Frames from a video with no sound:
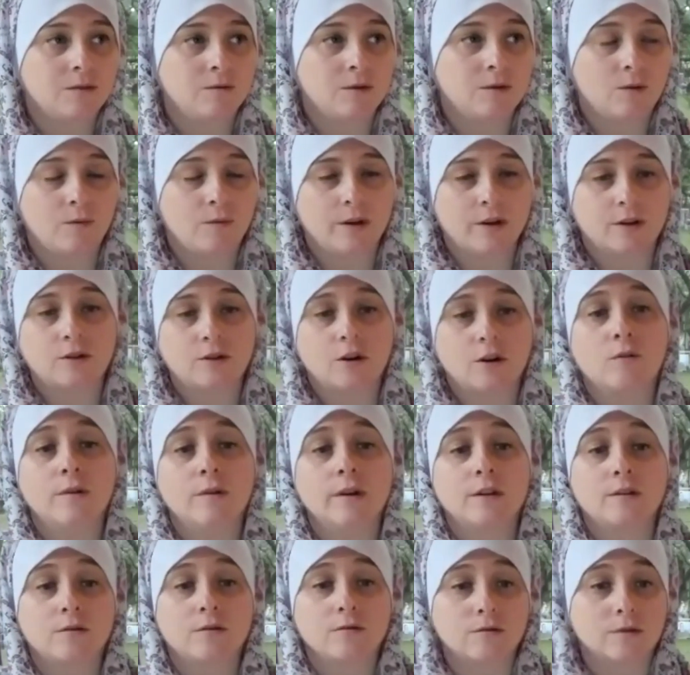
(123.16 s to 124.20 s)
when we are
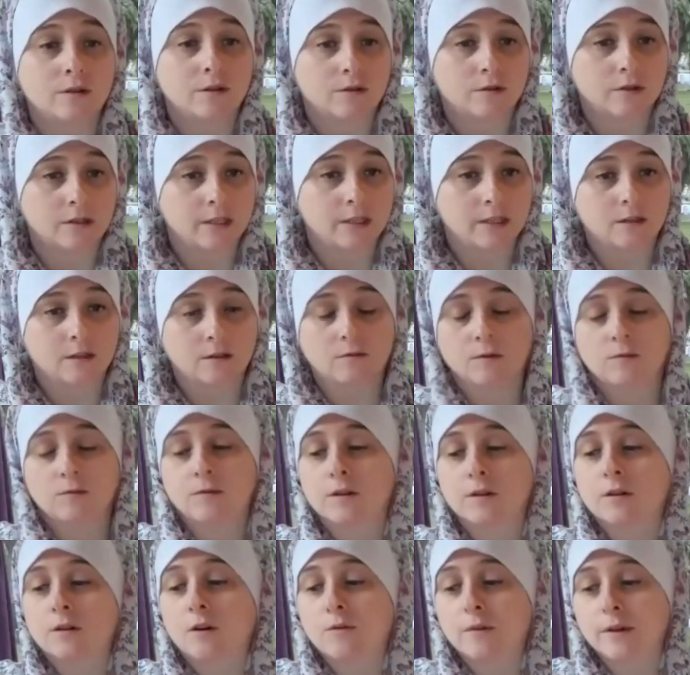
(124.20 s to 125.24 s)
going through an ordeal, when
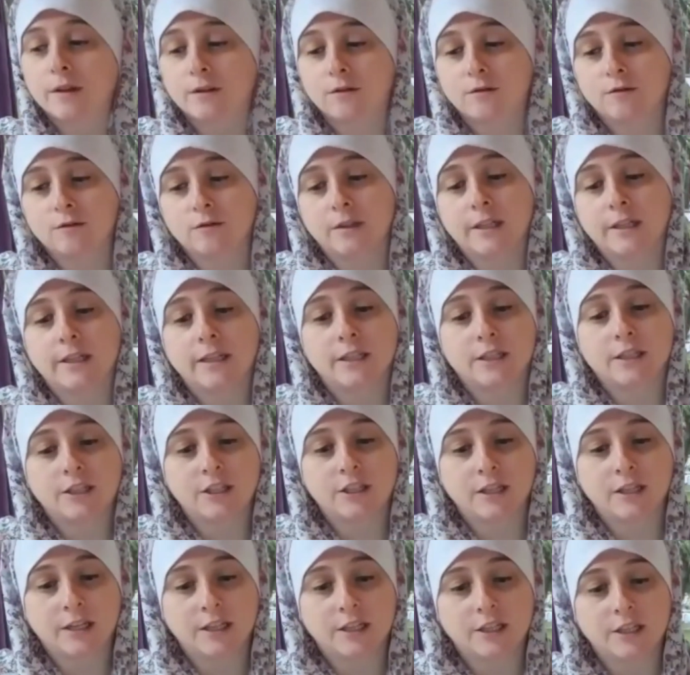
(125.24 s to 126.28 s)
we're going through an
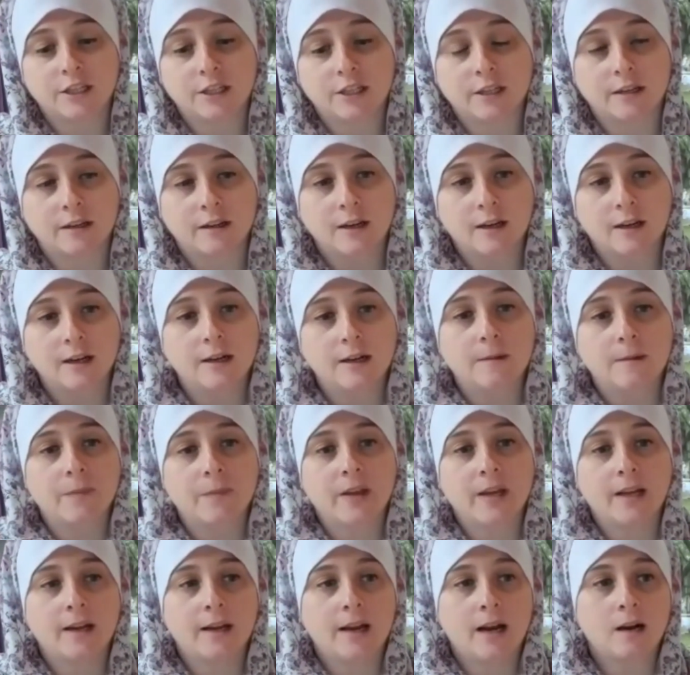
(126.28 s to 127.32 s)
initiation.
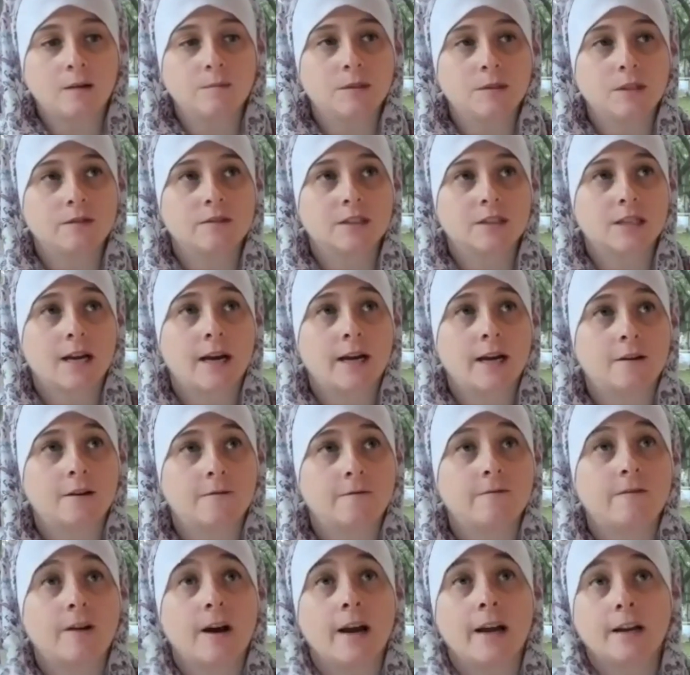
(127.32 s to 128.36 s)
It helps us kind
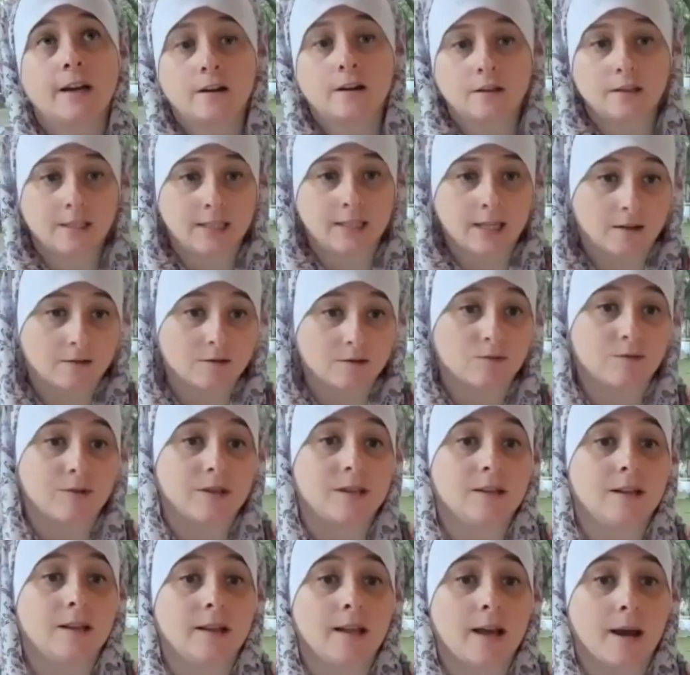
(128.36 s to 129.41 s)
of find ourselves
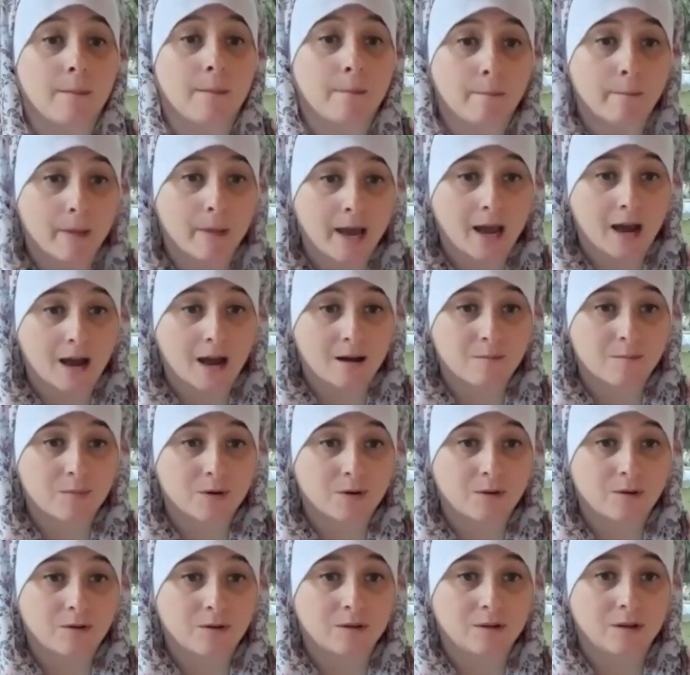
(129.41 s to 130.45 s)
within that map
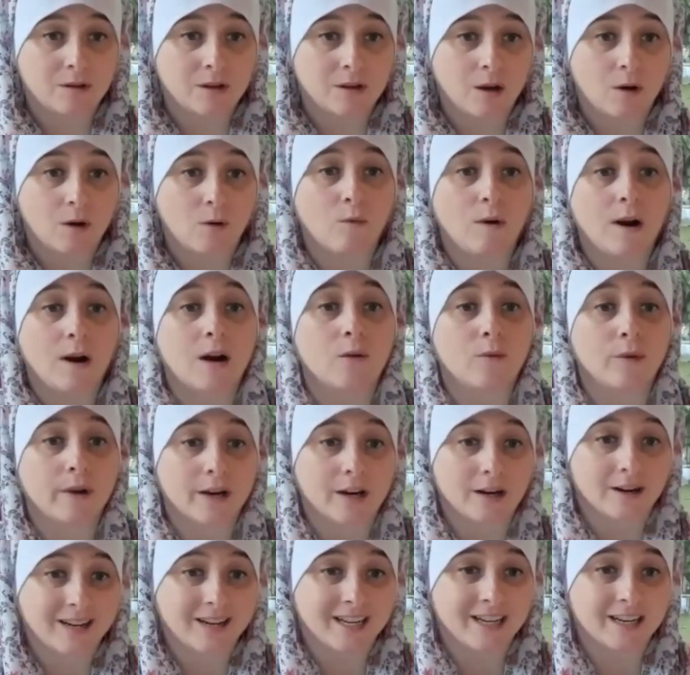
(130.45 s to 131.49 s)
while we
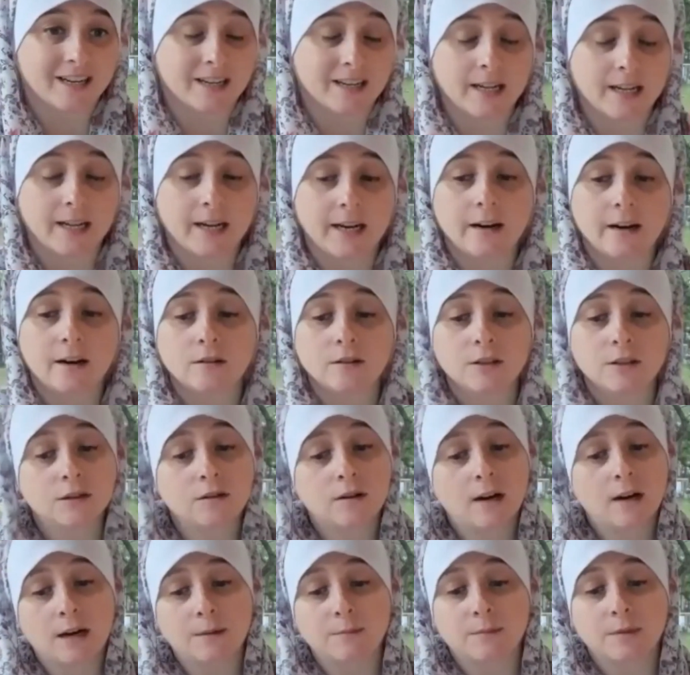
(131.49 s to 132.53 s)
are in it. And it also
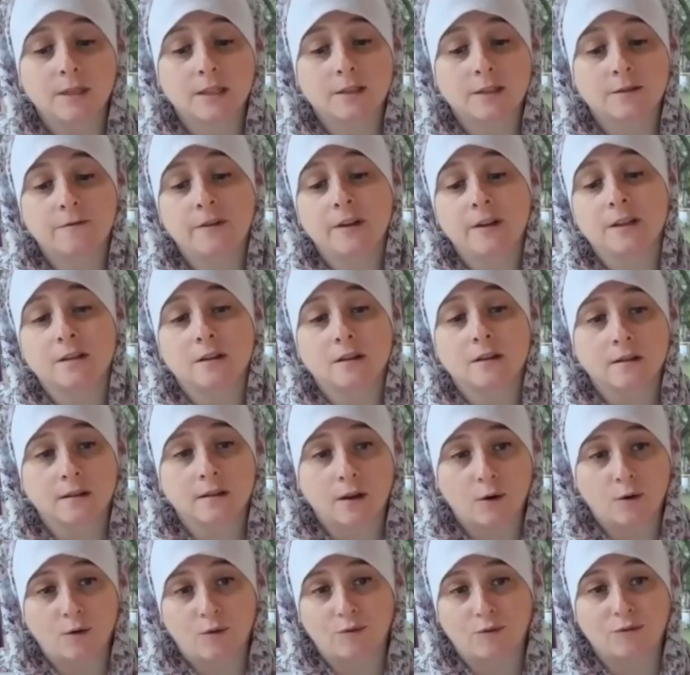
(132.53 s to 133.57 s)
helps us feel
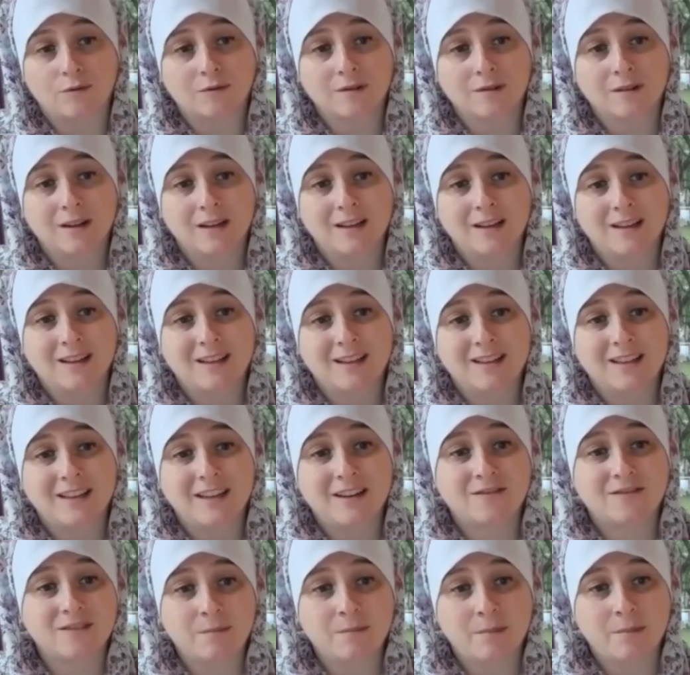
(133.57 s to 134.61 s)
alone.
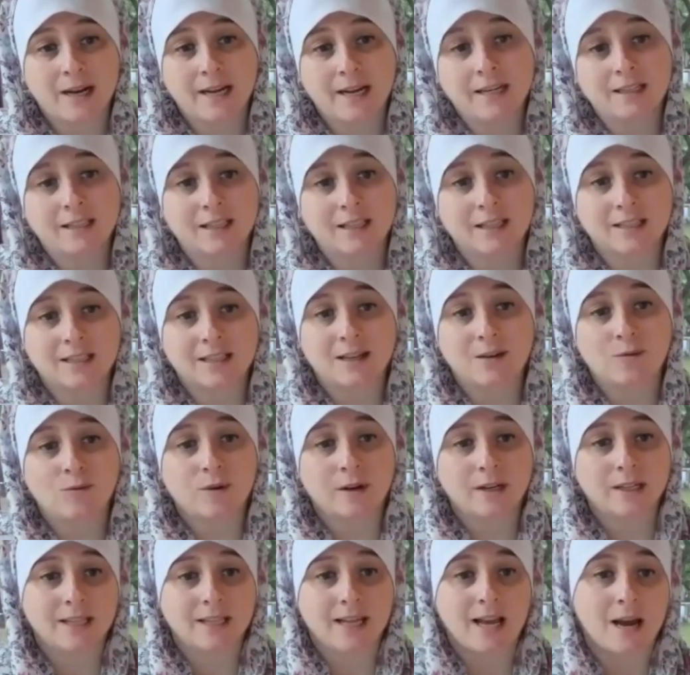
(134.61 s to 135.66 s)
It reminds us that
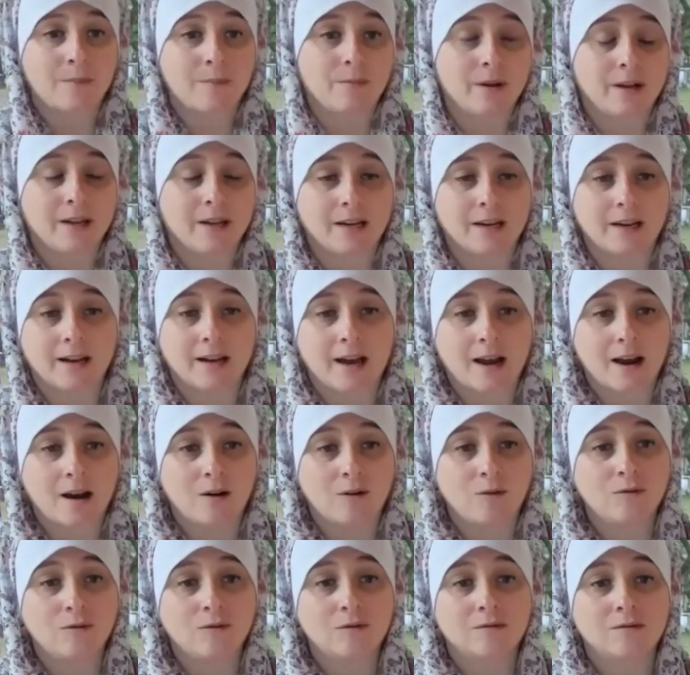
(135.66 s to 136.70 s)
what is happening
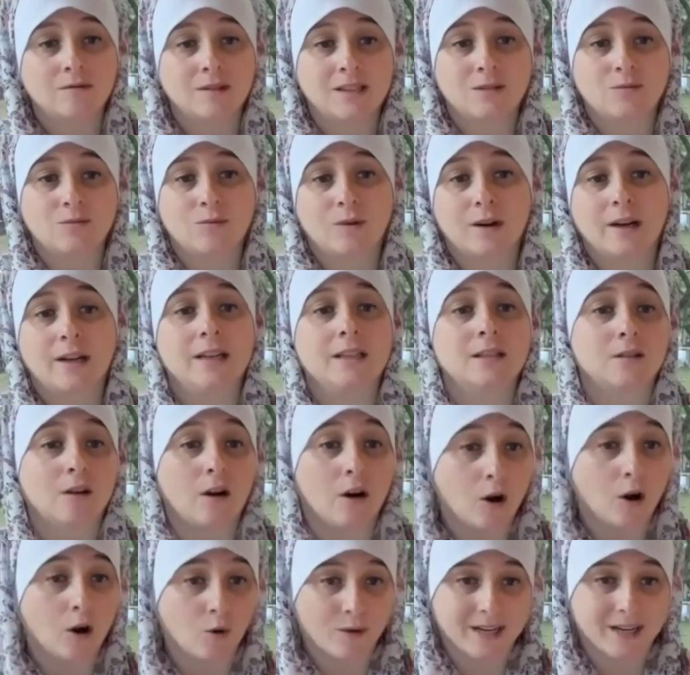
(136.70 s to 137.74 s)
now is what has
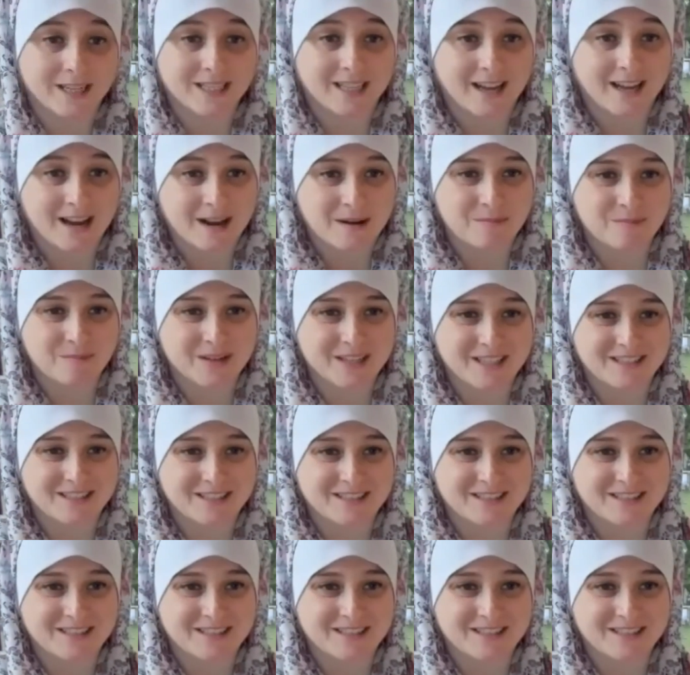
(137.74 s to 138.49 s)
always happened,